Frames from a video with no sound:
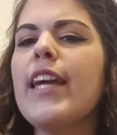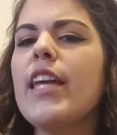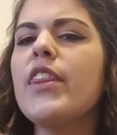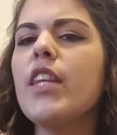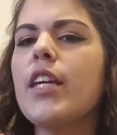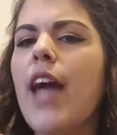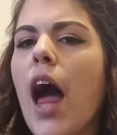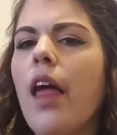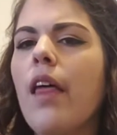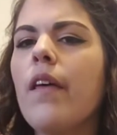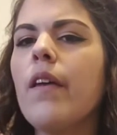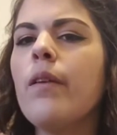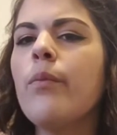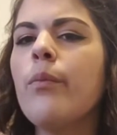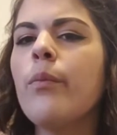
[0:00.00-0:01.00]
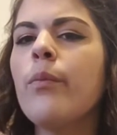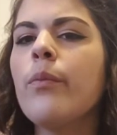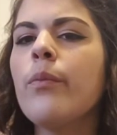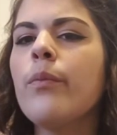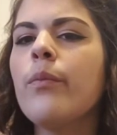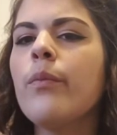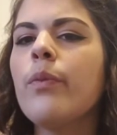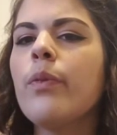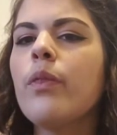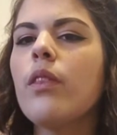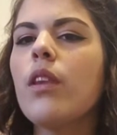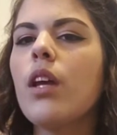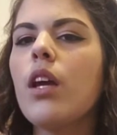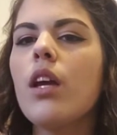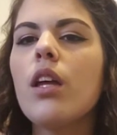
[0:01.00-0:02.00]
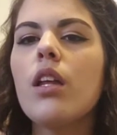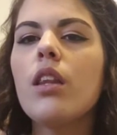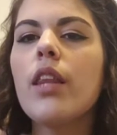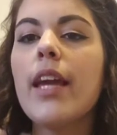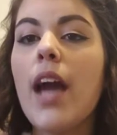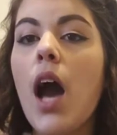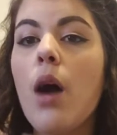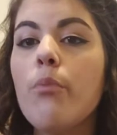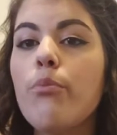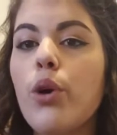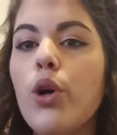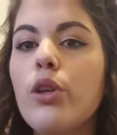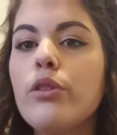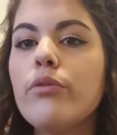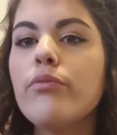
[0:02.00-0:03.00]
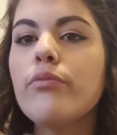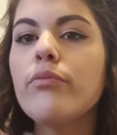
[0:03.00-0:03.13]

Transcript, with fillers: like, in the gallon? Like, Humble."